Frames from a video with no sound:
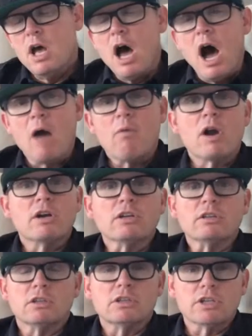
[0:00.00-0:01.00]
I wanted
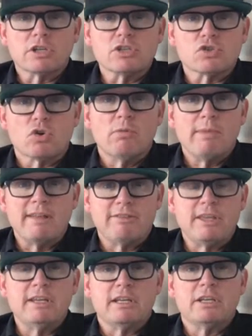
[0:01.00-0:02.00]
to learn to control my
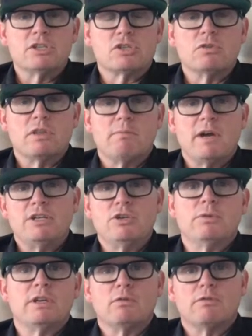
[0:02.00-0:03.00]
thinking so that my
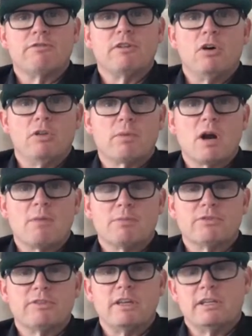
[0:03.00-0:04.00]
doing would follow the
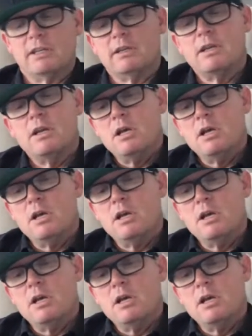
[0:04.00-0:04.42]
proper thinking.